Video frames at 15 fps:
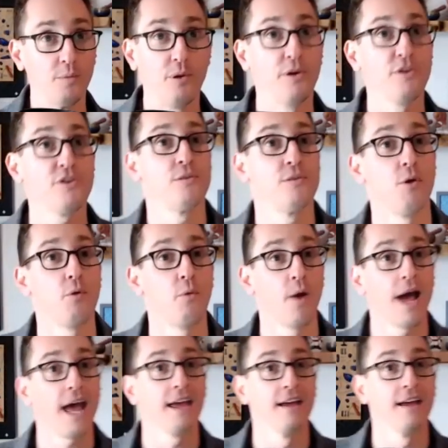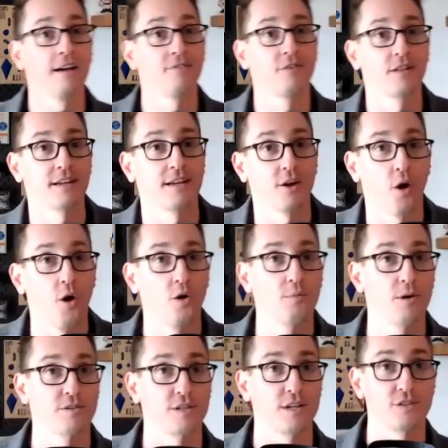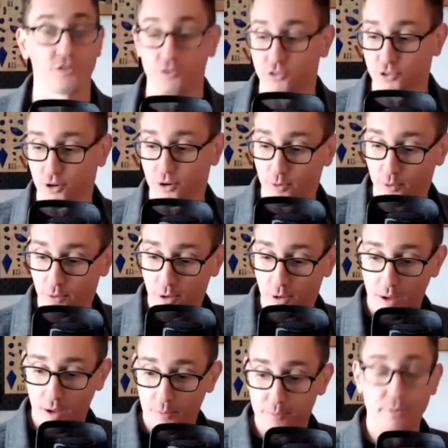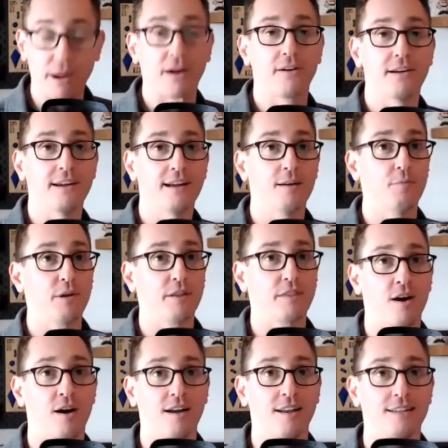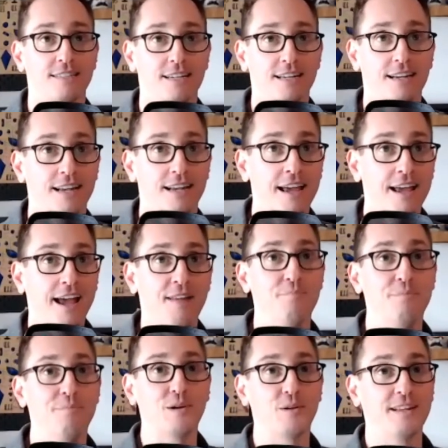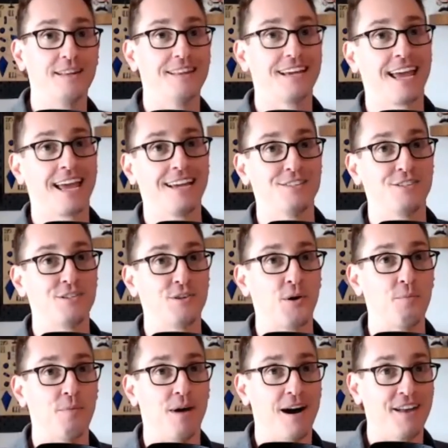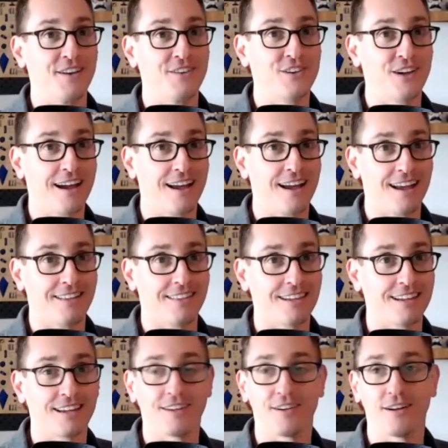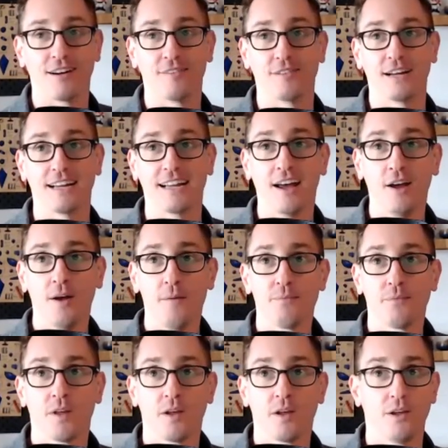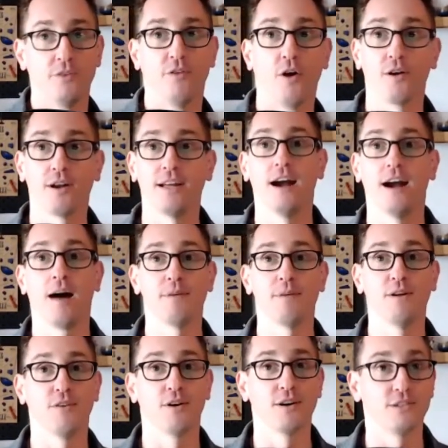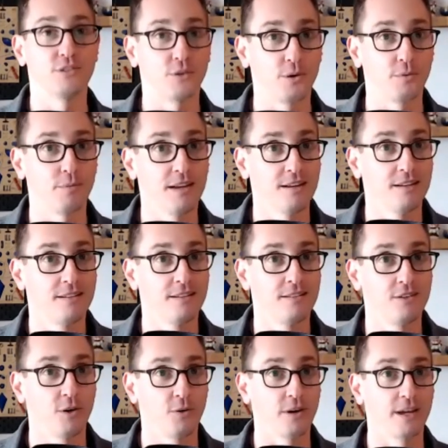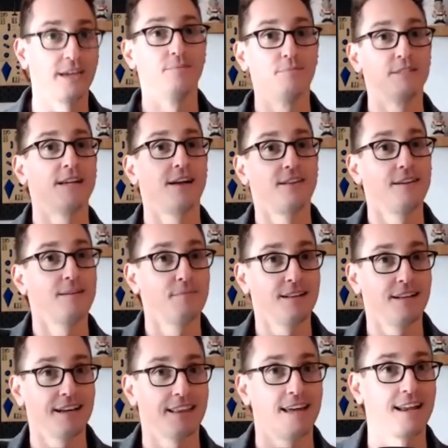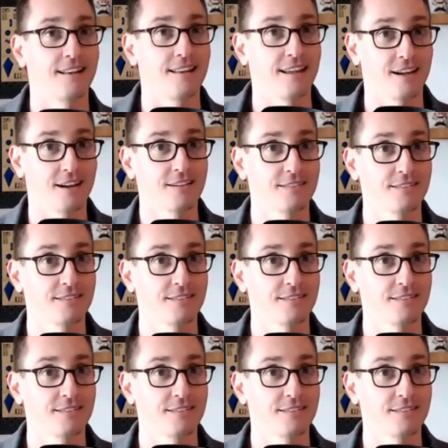push yeah. them away. I feel like it almost, as you start burying them with content and building the case so much, I, I think it, of like, you've already got me, you've already sold me. Don't keep selling me, like that, that yeah.